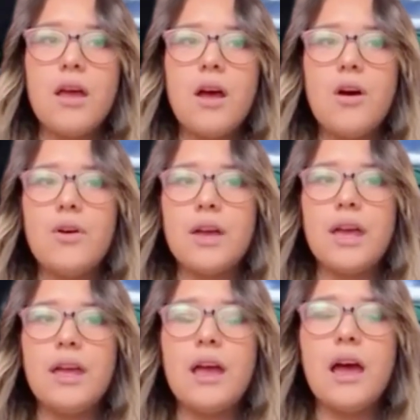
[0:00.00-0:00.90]

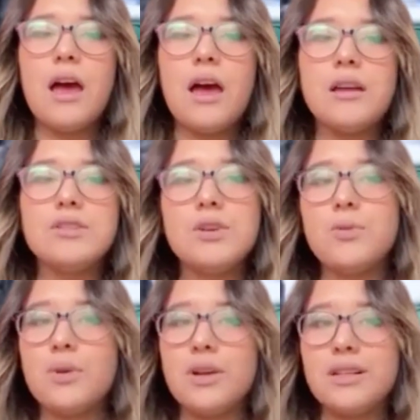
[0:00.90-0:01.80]
Okay, I
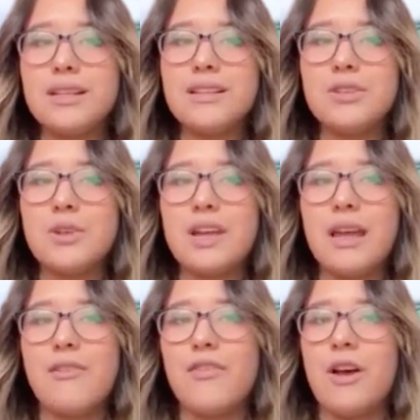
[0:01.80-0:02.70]
don't want to
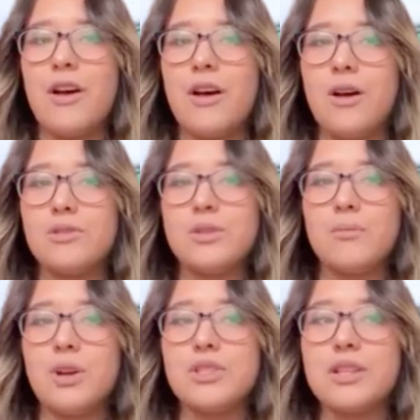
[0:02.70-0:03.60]
give too
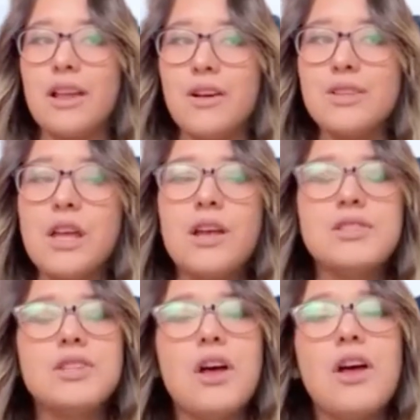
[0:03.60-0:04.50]
much cloud,
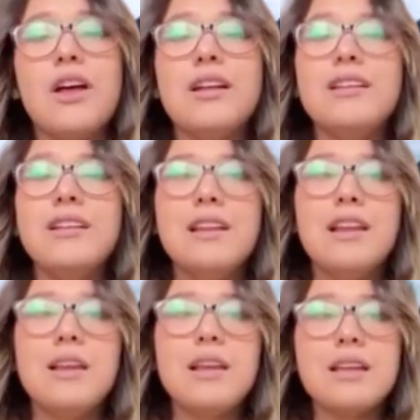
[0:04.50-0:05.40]
so
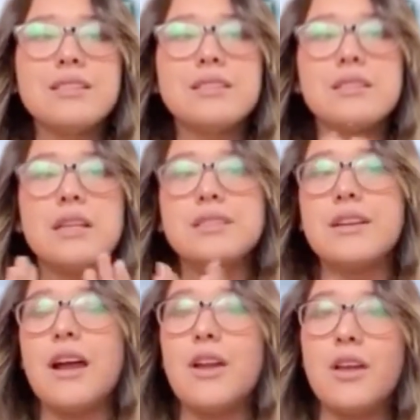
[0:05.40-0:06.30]
let's
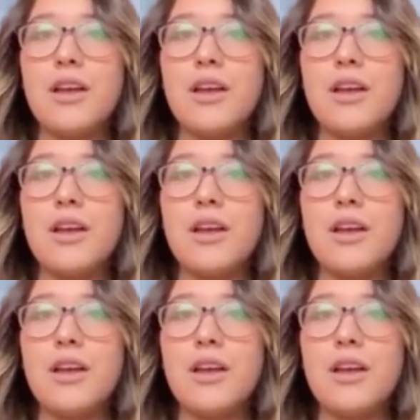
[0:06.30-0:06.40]
start.